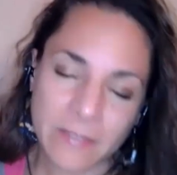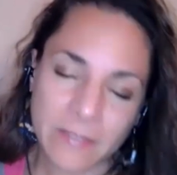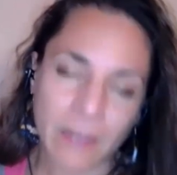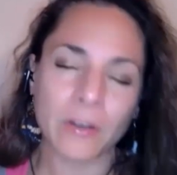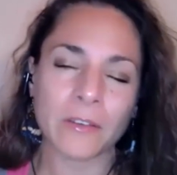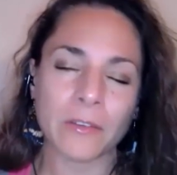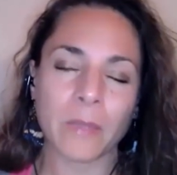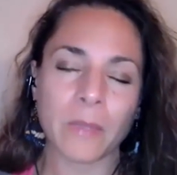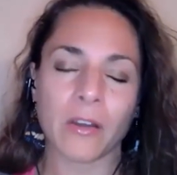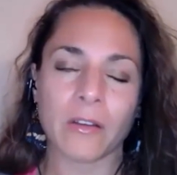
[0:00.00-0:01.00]
down into
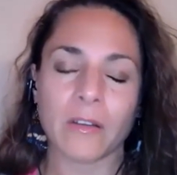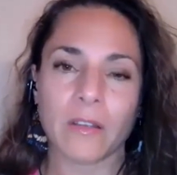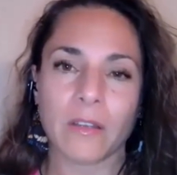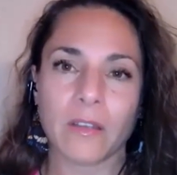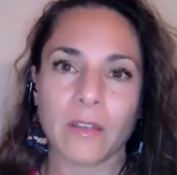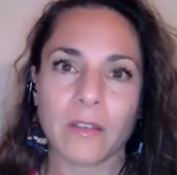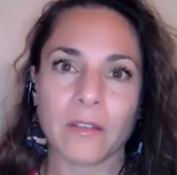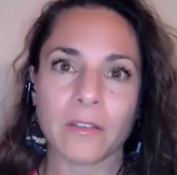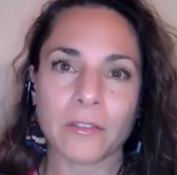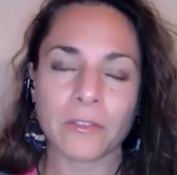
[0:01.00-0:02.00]
my heart,
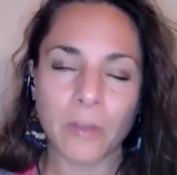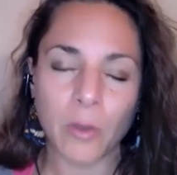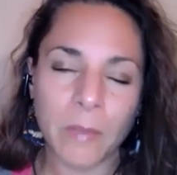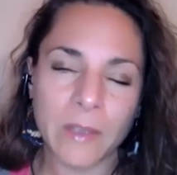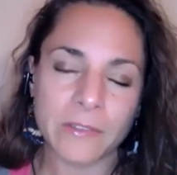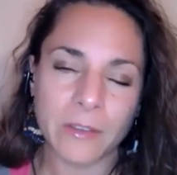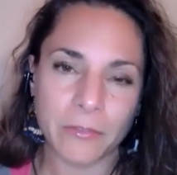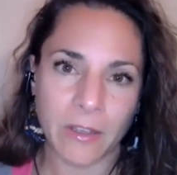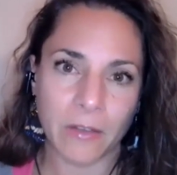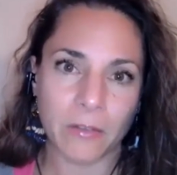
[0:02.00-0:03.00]
to slow
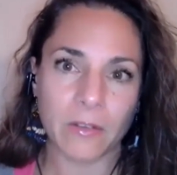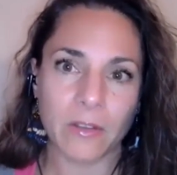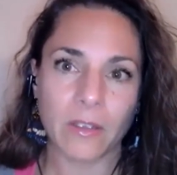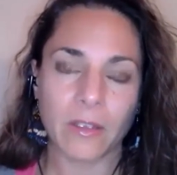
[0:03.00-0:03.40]
myself down.